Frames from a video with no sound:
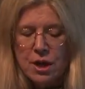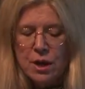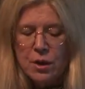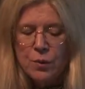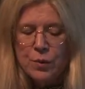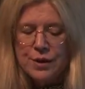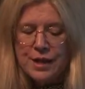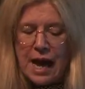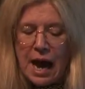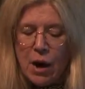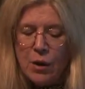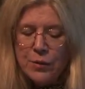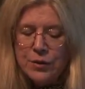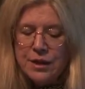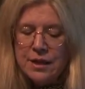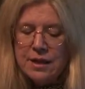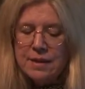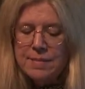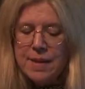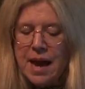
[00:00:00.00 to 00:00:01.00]
without
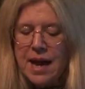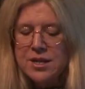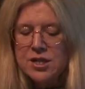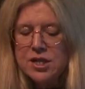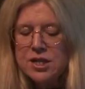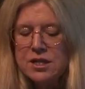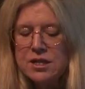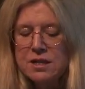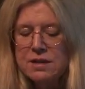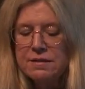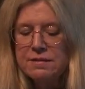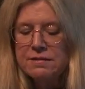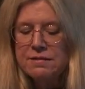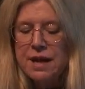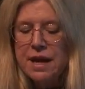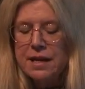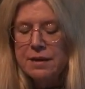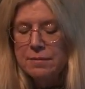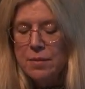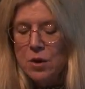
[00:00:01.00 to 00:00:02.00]
the imaginative
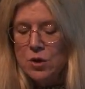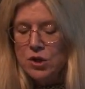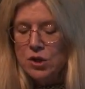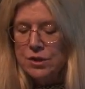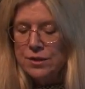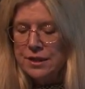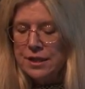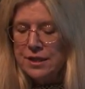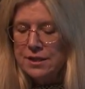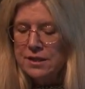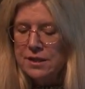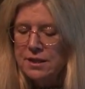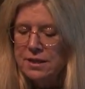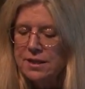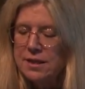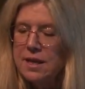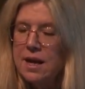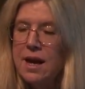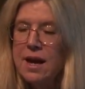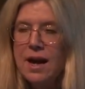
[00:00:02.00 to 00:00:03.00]
and emotional
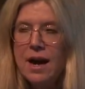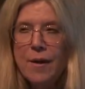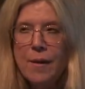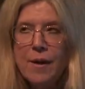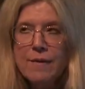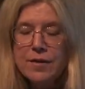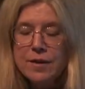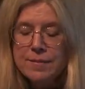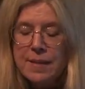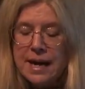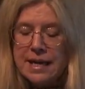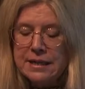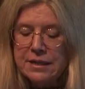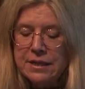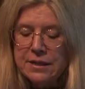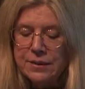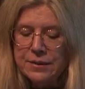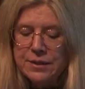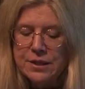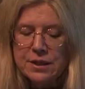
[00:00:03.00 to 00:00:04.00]
distance, however
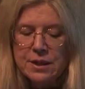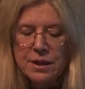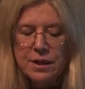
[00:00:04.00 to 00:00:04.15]
minute,